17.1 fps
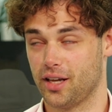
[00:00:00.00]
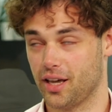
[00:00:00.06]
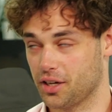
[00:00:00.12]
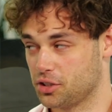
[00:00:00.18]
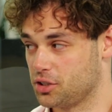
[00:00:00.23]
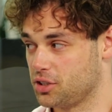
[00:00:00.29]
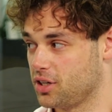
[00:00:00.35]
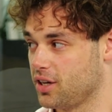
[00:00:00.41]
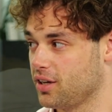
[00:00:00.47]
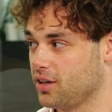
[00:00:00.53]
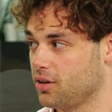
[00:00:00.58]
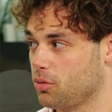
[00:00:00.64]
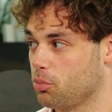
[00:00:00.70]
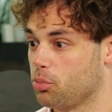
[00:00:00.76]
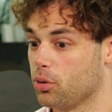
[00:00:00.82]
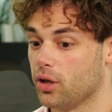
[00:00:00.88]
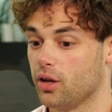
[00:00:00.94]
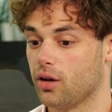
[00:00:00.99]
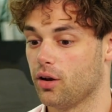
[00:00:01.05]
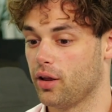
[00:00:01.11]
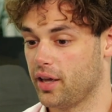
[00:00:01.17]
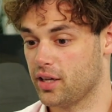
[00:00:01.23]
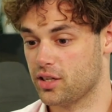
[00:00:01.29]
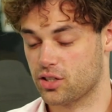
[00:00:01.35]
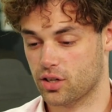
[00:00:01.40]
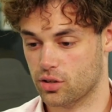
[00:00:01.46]
next year, but
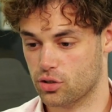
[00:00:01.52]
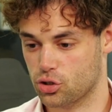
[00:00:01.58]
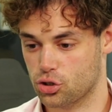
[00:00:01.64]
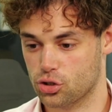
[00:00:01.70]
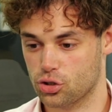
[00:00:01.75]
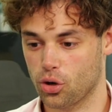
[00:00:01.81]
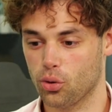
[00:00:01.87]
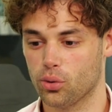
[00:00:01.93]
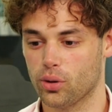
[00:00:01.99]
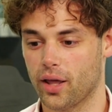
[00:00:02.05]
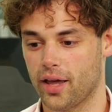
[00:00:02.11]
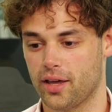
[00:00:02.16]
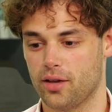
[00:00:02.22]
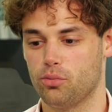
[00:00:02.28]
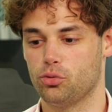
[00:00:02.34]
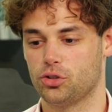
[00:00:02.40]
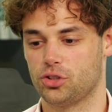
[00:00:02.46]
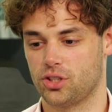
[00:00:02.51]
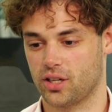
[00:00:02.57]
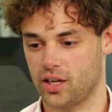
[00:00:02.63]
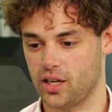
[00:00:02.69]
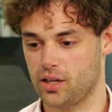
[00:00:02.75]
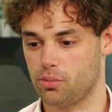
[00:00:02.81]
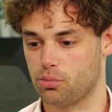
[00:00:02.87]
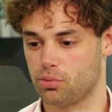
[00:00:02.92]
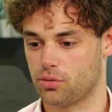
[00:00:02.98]
his sole aim was to
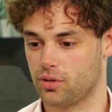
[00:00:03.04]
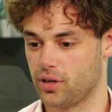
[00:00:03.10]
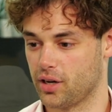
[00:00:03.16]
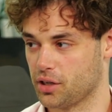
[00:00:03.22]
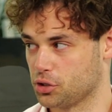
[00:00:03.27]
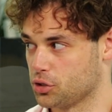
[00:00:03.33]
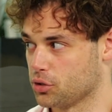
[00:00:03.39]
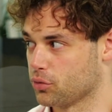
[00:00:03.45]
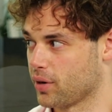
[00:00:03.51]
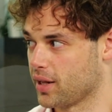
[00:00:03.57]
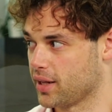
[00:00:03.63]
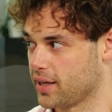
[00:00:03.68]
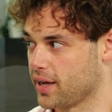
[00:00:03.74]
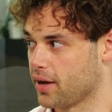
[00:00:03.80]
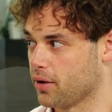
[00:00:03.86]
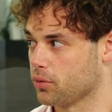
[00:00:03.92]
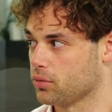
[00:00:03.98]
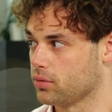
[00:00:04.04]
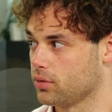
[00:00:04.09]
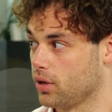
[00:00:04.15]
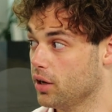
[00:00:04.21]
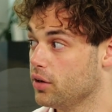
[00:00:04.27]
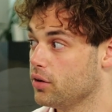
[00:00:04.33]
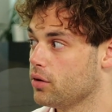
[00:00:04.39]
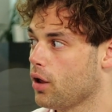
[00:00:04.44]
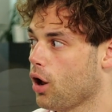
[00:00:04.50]
keep the National Rally out
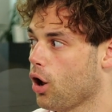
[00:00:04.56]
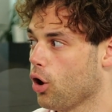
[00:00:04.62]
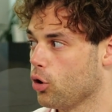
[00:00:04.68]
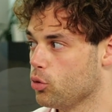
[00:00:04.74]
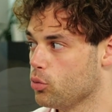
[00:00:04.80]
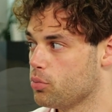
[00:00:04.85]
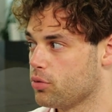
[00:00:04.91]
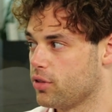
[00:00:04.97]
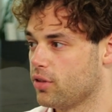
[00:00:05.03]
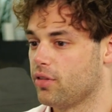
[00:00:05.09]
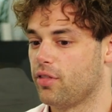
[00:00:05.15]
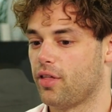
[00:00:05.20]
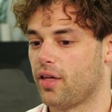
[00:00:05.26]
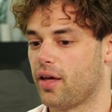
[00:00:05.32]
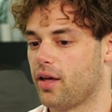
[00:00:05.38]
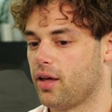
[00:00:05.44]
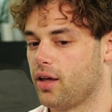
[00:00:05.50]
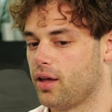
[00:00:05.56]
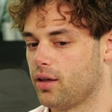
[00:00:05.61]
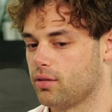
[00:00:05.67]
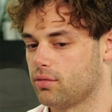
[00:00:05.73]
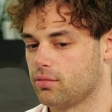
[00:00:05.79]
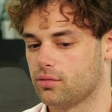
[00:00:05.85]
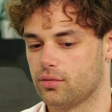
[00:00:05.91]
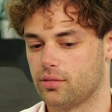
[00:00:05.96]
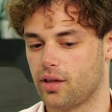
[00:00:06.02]
and hope that
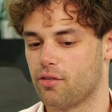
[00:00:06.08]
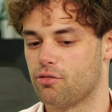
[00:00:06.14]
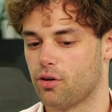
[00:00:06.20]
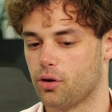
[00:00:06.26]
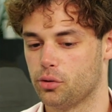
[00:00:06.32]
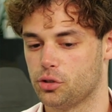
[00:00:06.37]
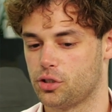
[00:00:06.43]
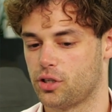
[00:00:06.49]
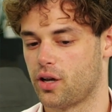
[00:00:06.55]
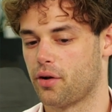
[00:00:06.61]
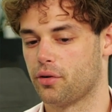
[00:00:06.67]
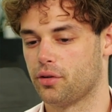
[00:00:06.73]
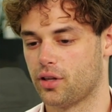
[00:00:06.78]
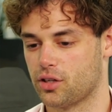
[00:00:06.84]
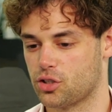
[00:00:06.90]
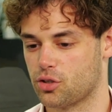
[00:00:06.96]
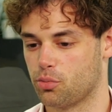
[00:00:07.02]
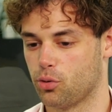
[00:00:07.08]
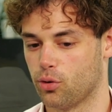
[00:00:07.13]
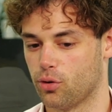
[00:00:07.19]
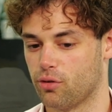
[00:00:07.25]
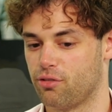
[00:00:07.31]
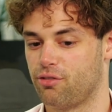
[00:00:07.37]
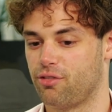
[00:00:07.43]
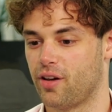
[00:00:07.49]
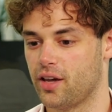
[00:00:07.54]
their vote share and their
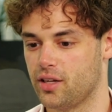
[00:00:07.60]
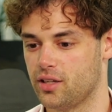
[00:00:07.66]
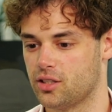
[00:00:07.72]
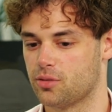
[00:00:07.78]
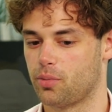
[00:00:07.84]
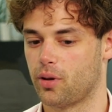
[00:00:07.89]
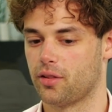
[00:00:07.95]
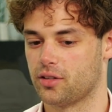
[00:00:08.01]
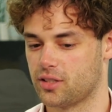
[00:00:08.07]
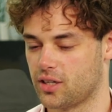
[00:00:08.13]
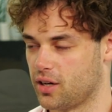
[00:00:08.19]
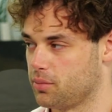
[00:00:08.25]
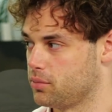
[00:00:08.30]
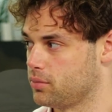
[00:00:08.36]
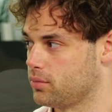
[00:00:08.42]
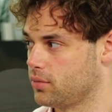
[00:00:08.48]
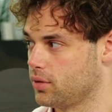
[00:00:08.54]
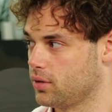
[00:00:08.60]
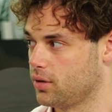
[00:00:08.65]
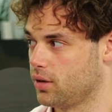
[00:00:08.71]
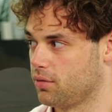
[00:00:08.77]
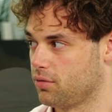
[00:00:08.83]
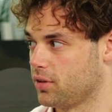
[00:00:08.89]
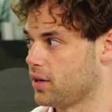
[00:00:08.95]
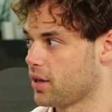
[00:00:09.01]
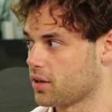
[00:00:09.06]
support fades by the time
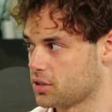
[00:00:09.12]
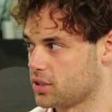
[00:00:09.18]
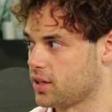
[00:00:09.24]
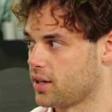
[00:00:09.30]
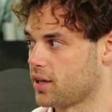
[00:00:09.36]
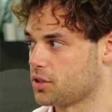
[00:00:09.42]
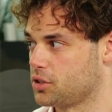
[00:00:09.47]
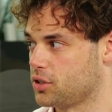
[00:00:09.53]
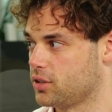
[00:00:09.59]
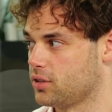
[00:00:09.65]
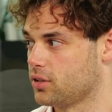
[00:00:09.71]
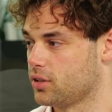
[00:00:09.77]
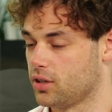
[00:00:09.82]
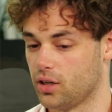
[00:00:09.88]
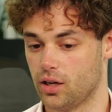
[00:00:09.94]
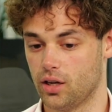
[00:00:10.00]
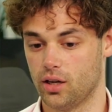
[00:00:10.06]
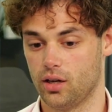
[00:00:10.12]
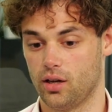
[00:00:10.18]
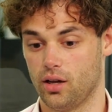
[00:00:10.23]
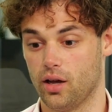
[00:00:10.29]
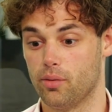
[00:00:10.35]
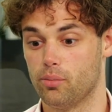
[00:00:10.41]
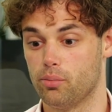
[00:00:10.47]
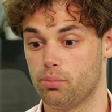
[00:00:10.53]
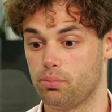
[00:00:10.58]
of the next election.
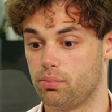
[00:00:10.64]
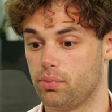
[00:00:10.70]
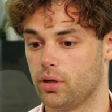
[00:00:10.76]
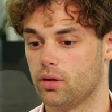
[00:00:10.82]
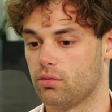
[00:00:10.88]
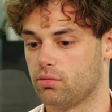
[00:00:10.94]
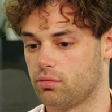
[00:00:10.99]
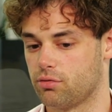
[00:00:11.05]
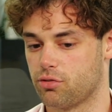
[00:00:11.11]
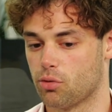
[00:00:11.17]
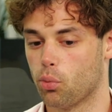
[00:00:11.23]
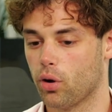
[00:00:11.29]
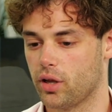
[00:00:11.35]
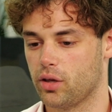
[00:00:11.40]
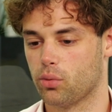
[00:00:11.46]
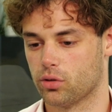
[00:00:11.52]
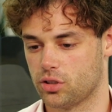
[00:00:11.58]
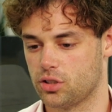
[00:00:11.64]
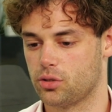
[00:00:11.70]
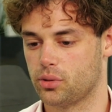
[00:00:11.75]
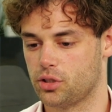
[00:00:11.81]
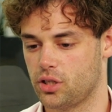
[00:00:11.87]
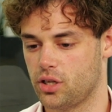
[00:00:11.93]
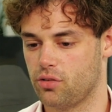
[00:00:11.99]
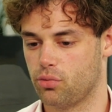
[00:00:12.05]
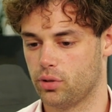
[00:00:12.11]
But from what he wants to
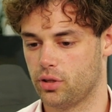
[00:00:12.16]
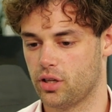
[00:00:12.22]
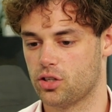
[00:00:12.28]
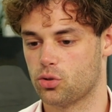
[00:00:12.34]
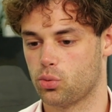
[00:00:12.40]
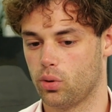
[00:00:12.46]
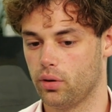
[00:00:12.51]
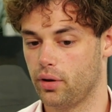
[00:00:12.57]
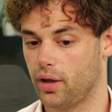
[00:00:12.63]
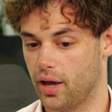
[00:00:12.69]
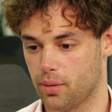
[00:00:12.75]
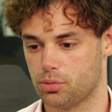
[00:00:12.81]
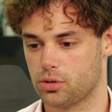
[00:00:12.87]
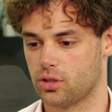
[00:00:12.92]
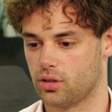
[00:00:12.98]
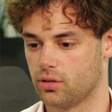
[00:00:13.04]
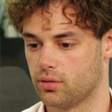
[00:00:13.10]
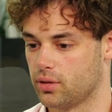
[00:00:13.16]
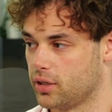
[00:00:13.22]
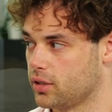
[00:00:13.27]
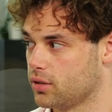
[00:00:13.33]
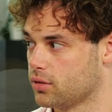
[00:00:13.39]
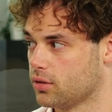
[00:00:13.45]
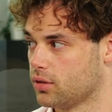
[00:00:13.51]
achieve with this one, absolutely.